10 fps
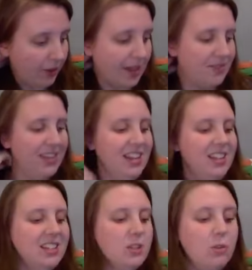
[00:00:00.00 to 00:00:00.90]
Okay,
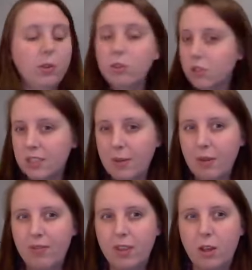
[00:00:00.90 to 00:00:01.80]
so those are
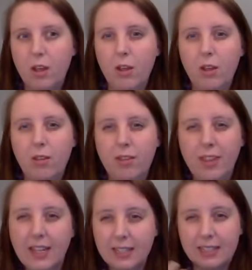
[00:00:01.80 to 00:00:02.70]
some of the
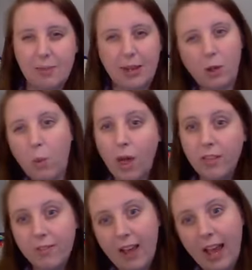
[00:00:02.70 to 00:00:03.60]
things that might
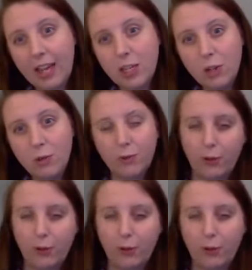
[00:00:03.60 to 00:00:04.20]
qualify you